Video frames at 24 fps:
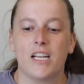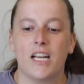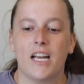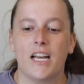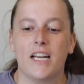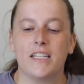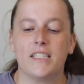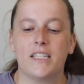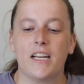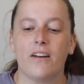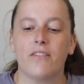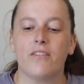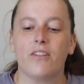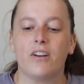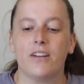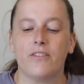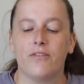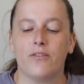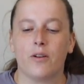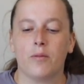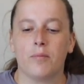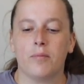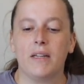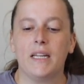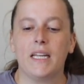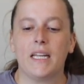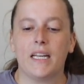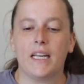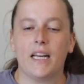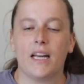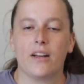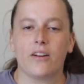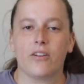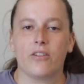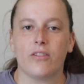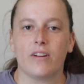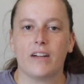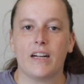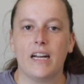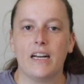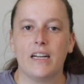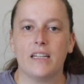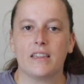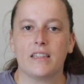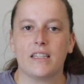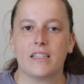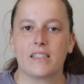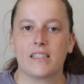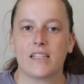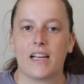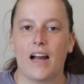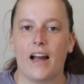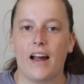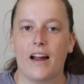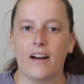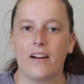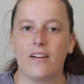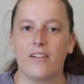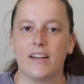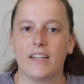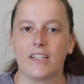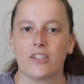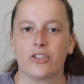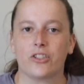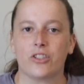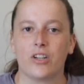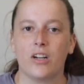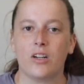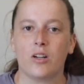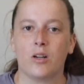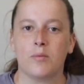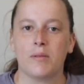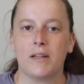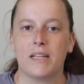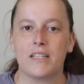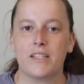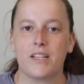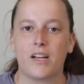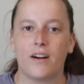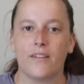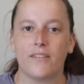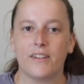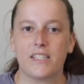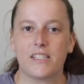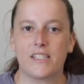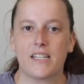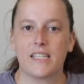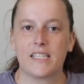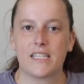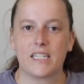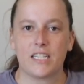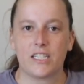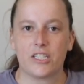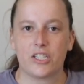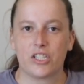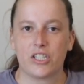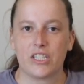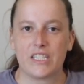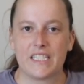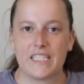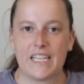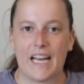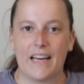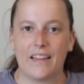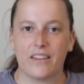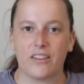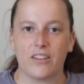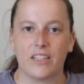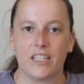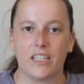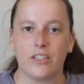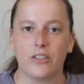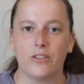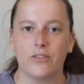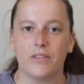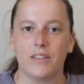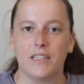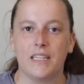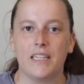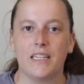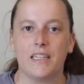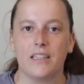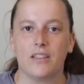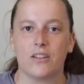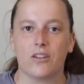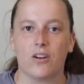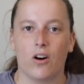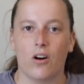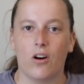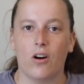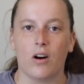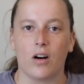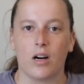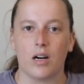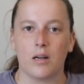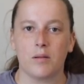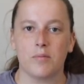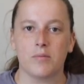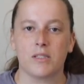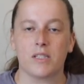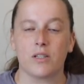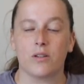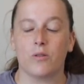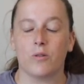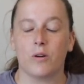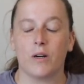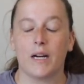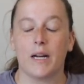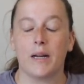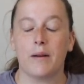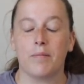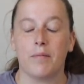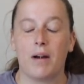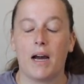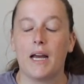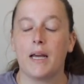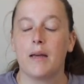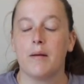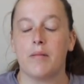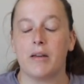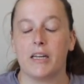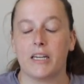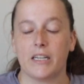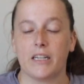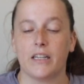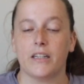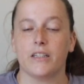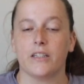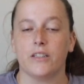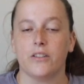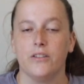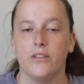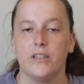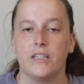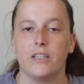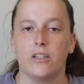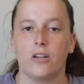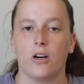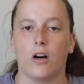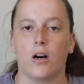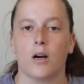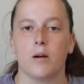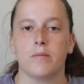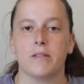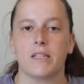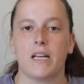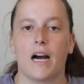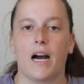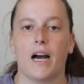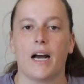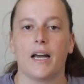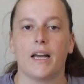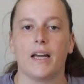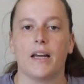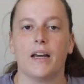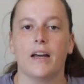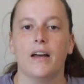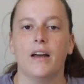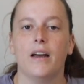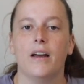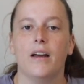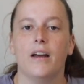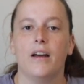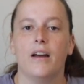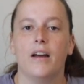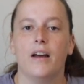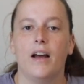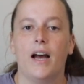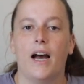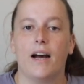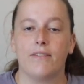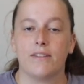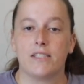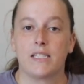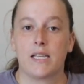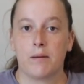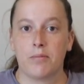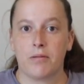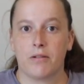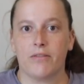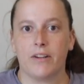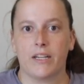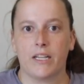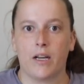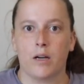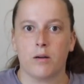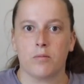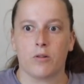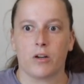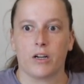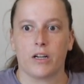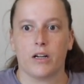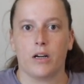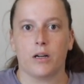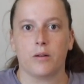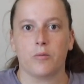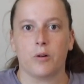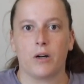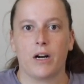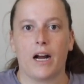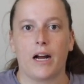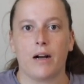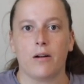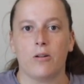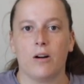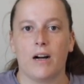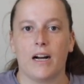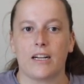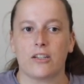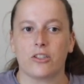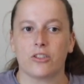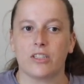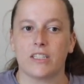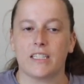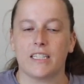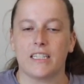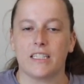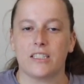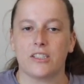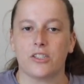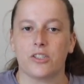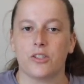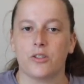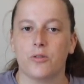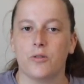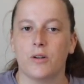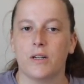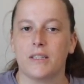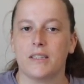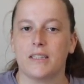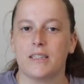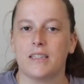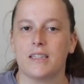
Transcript: it definitely, for me, it created this kind of like struggle, because obviously as an endurance athlete, you need carbs, or in my opinion, you need carbs. I have a separate video I'm working on where I will actually get into